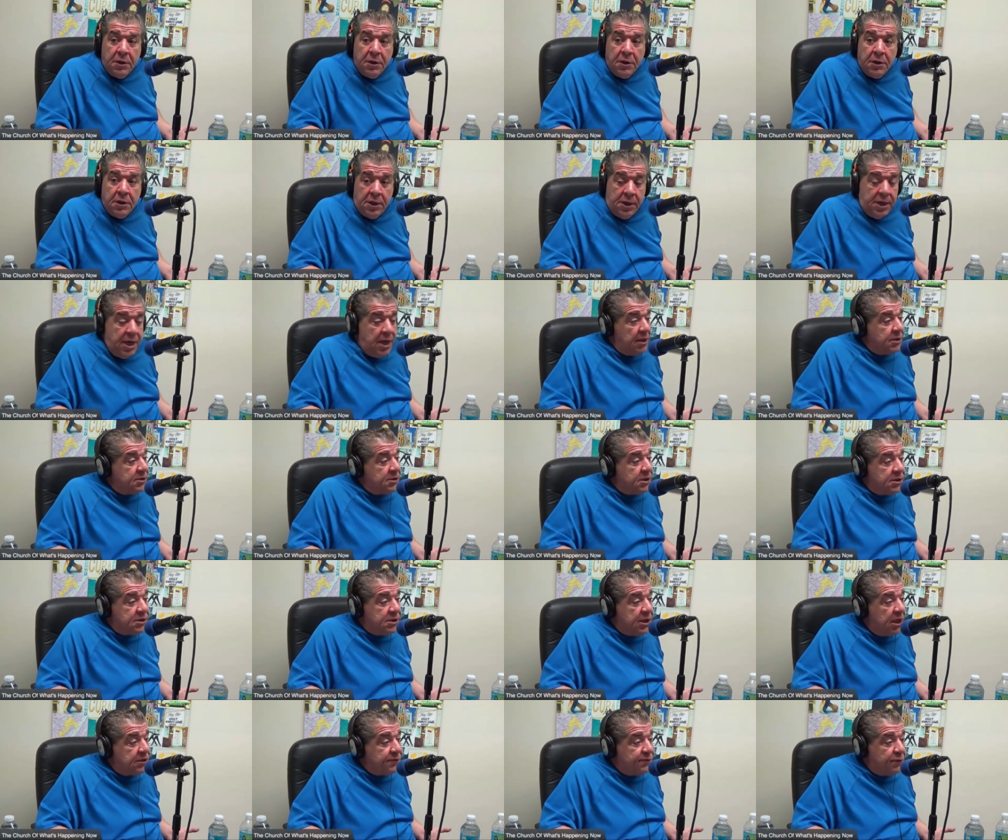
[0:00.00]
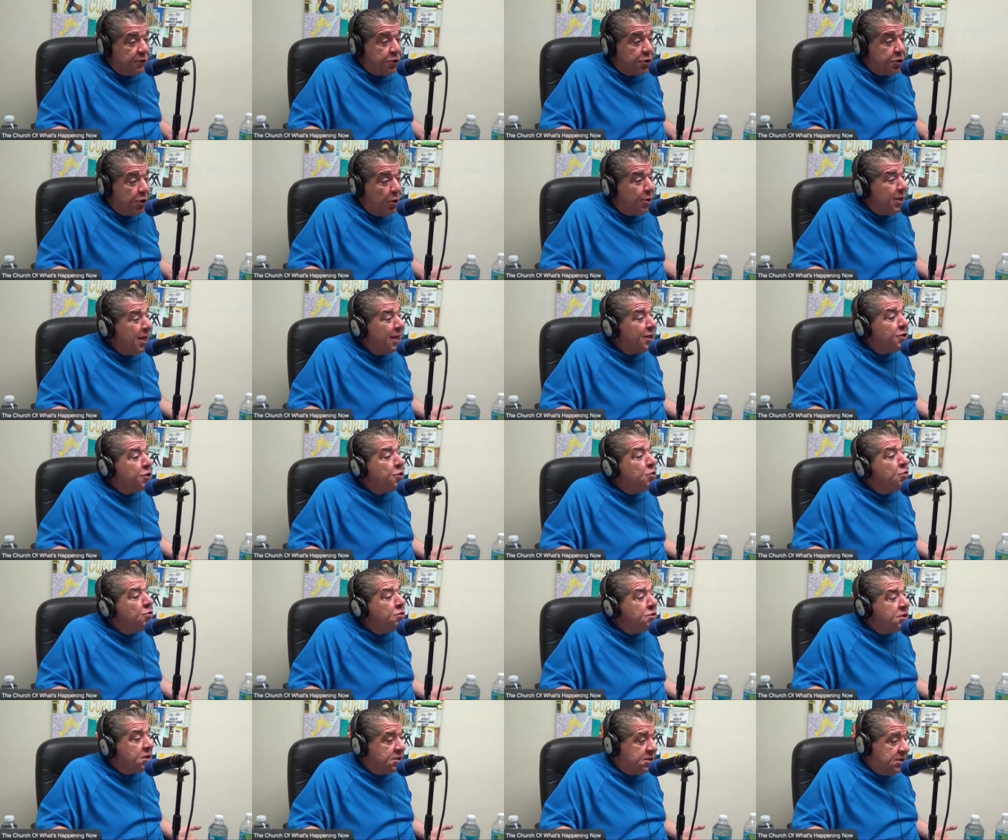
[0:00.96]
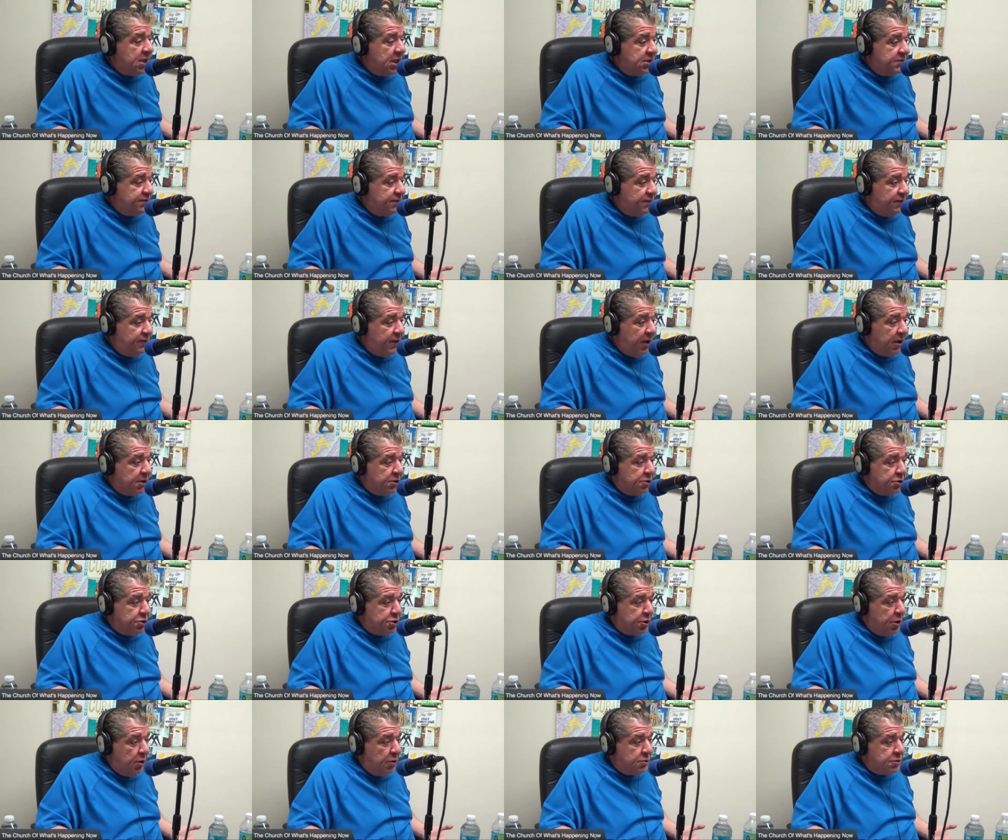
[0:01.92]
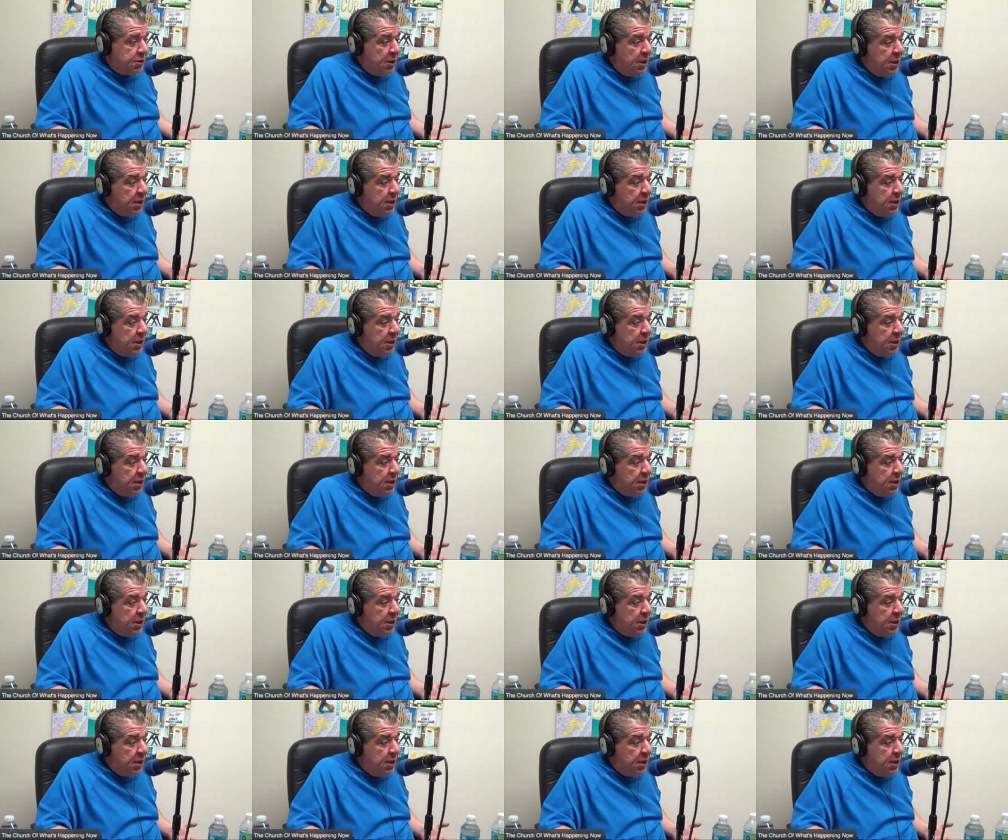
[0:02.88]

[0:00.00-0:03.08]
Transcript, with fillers: He had a successful show. He had two successful fucking shows.